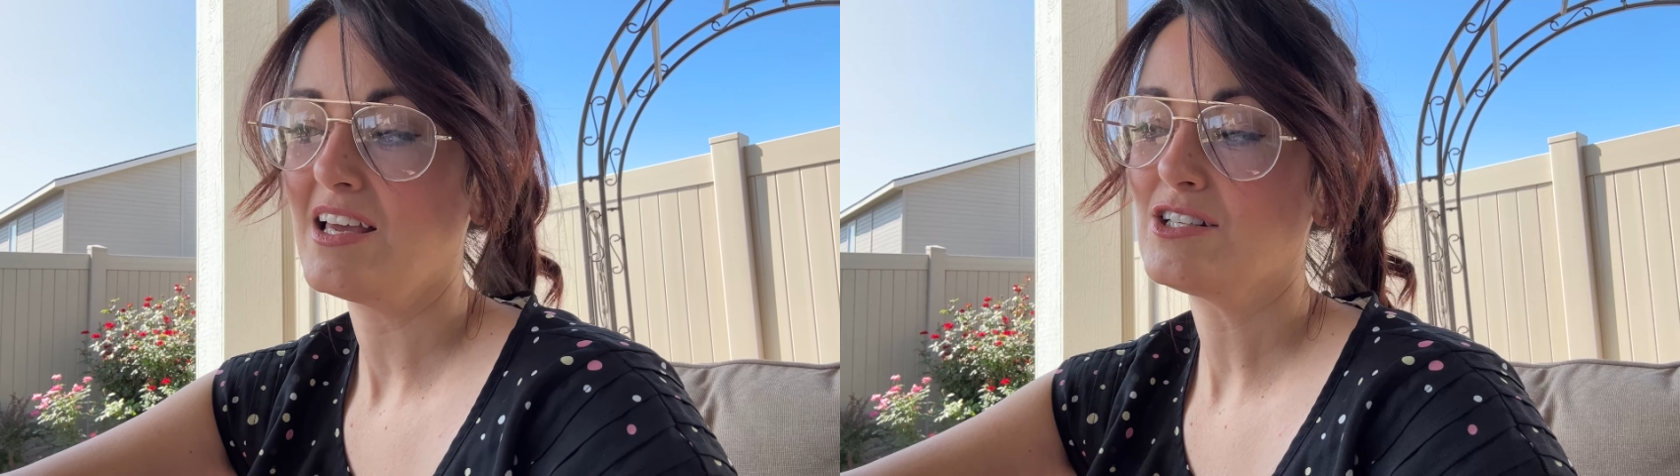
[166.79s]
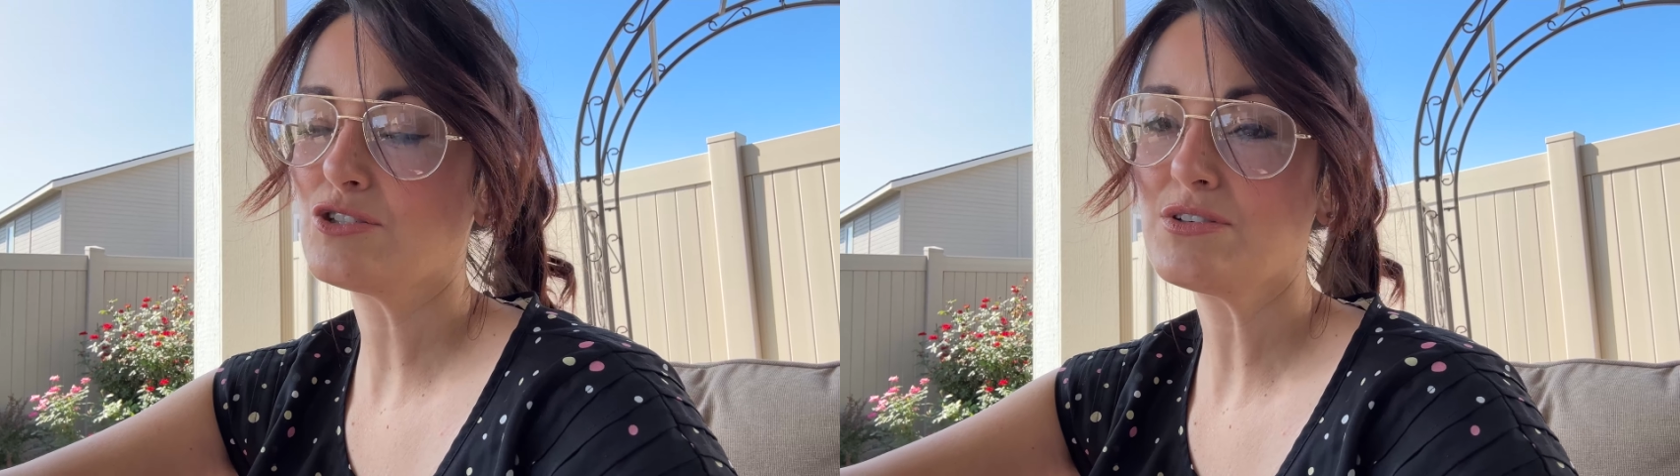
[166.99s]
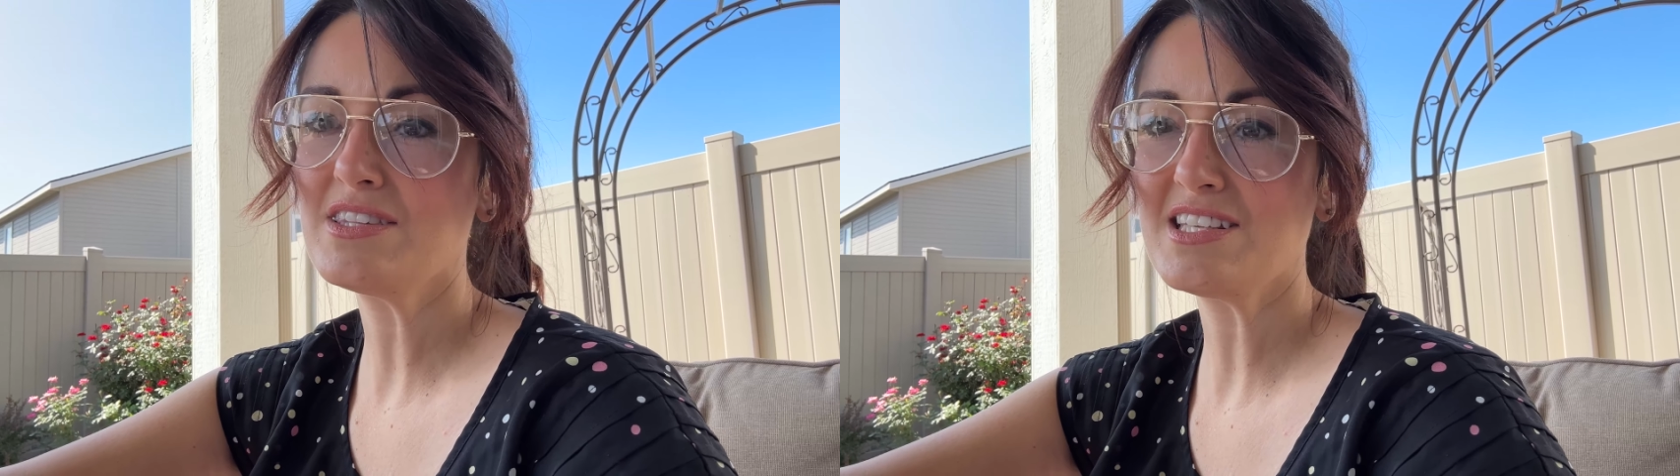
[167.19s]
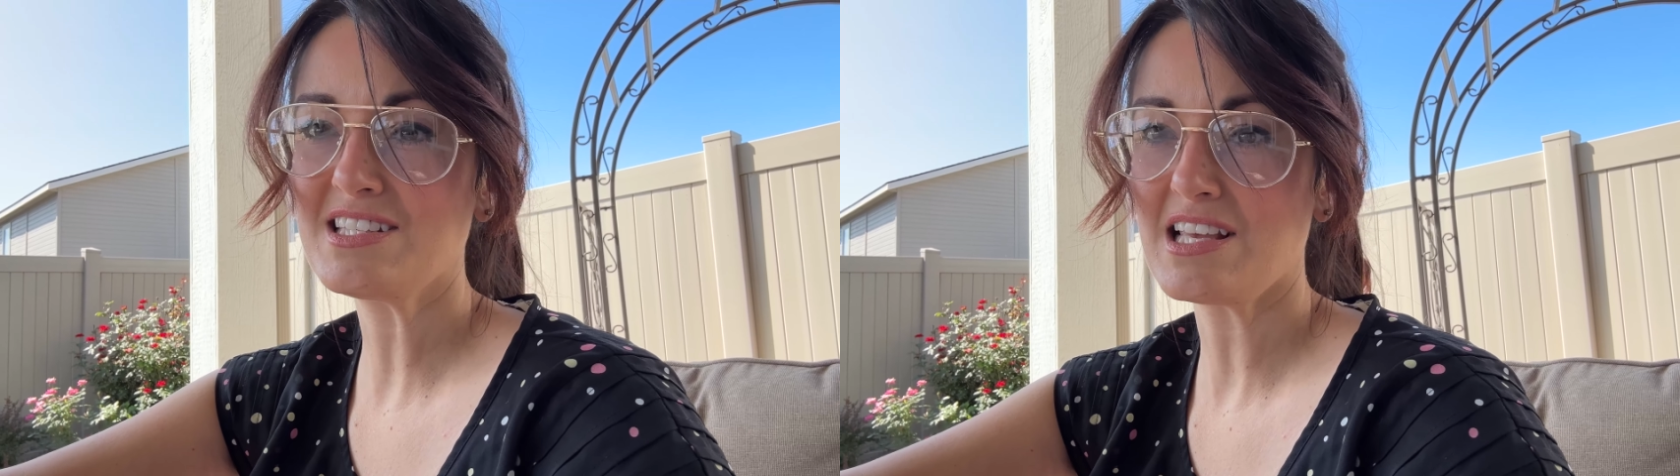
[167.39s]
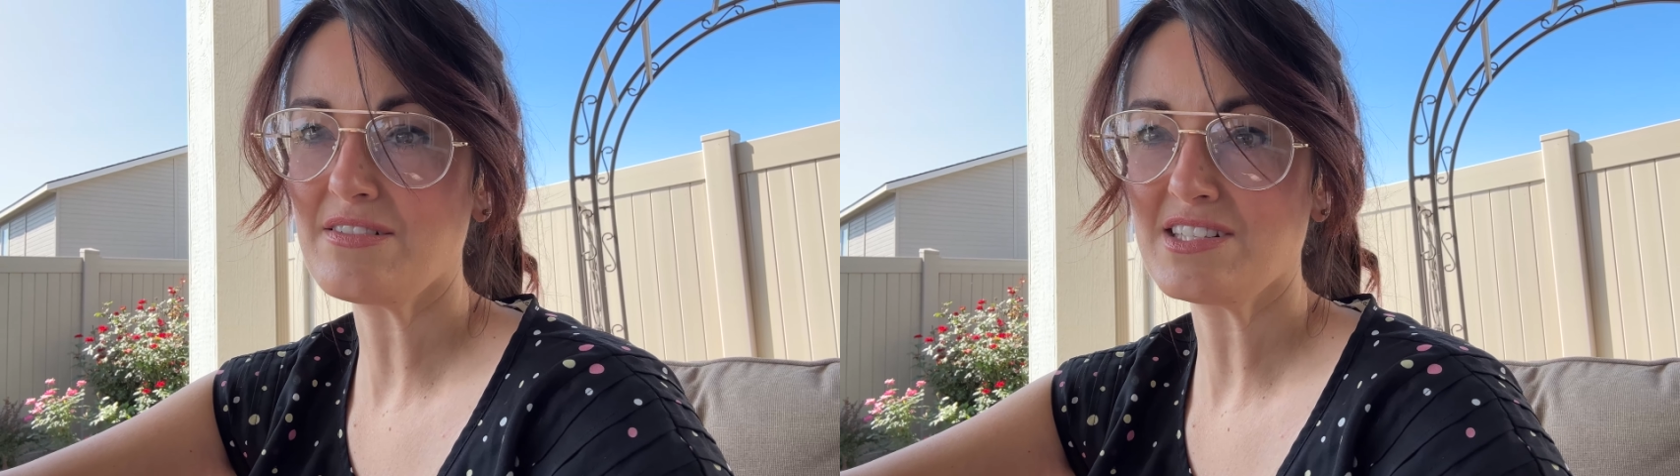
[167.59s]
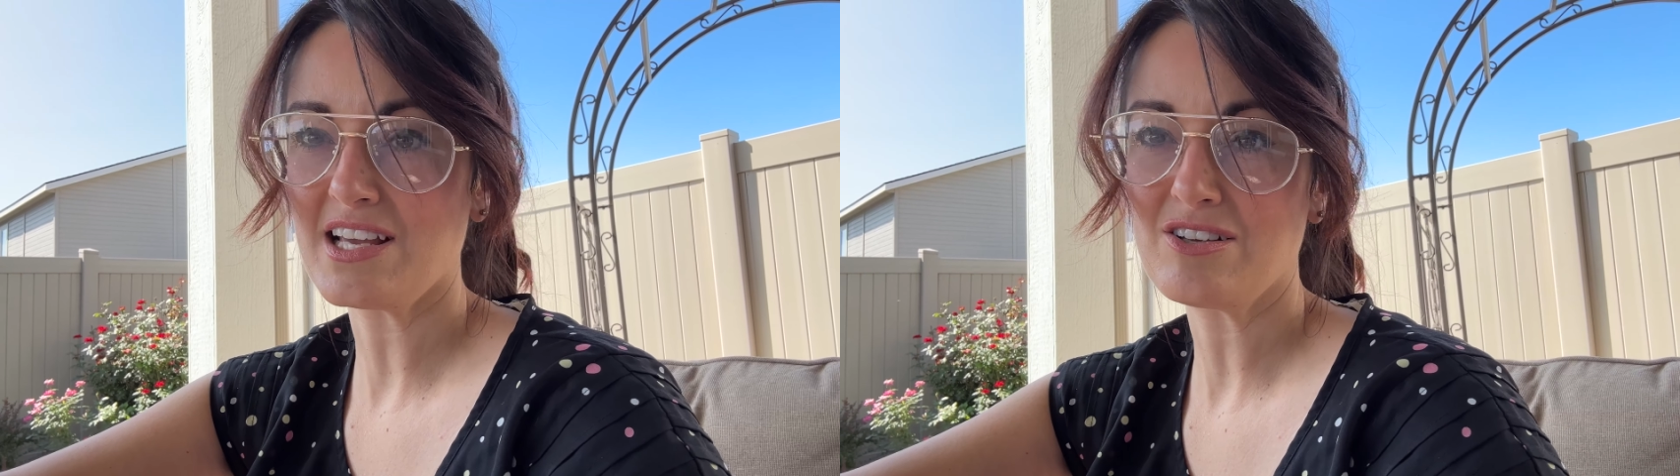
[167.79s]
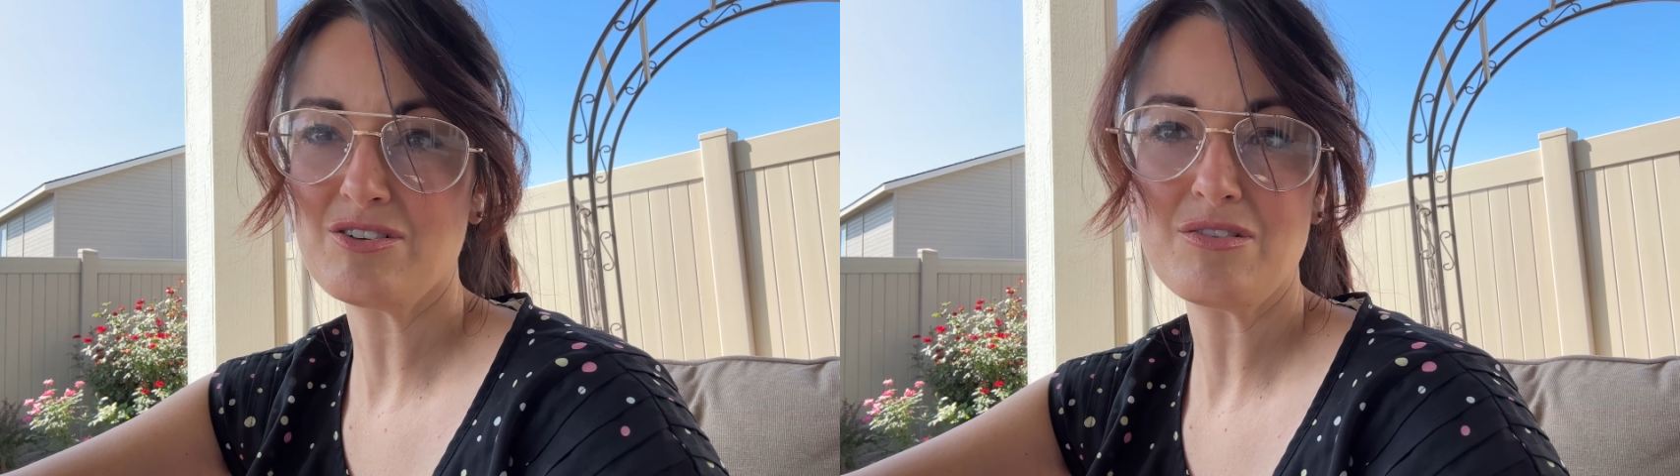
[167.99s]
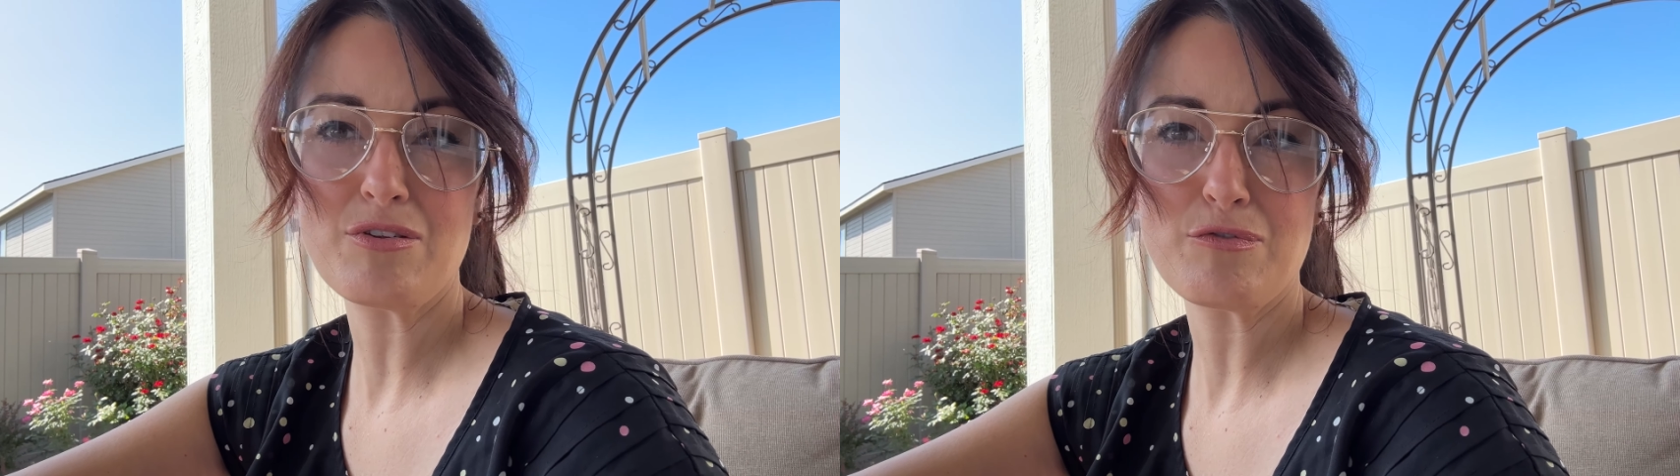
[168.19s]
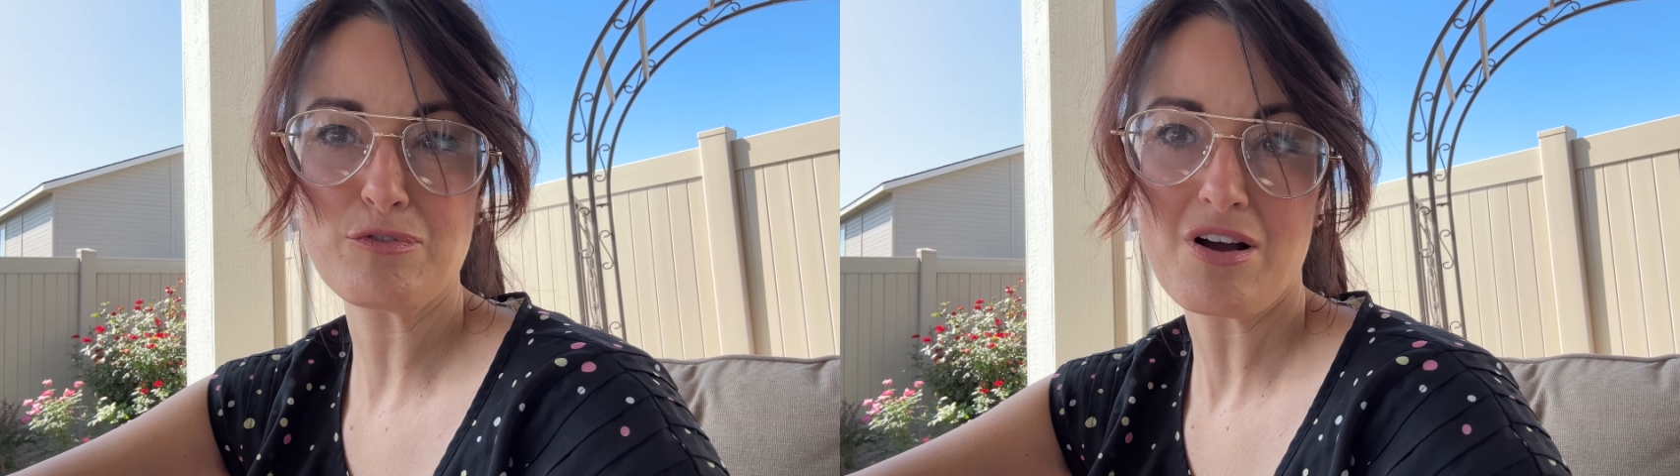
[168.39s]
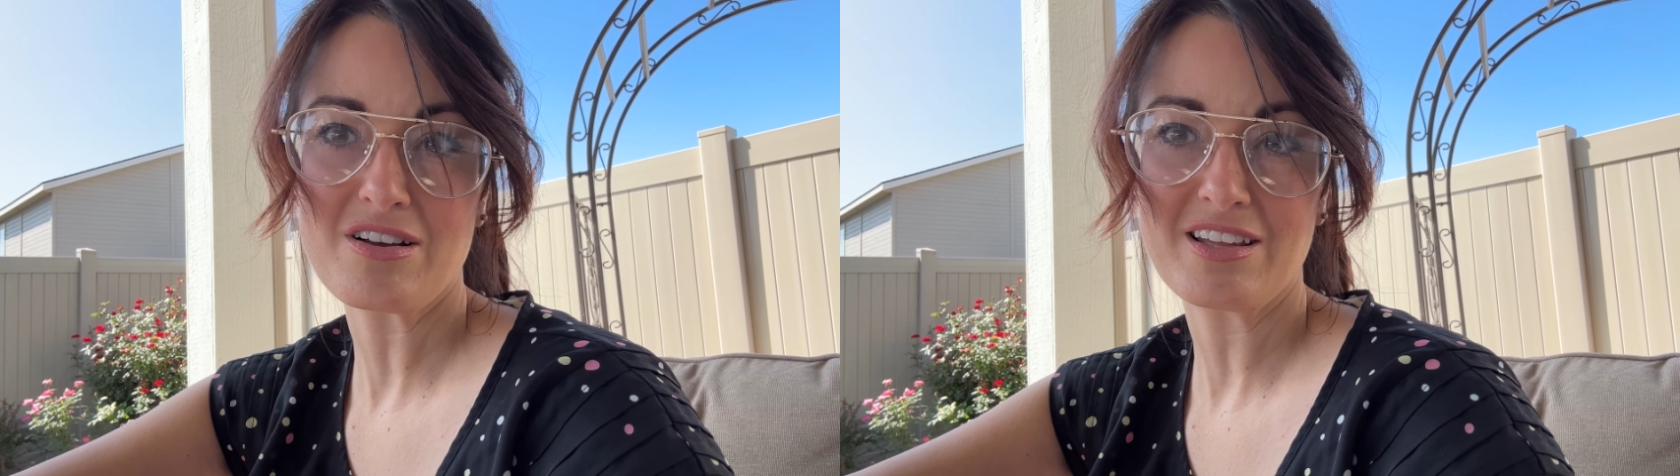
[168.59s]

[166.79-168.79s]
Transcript: During this life cycle, the frog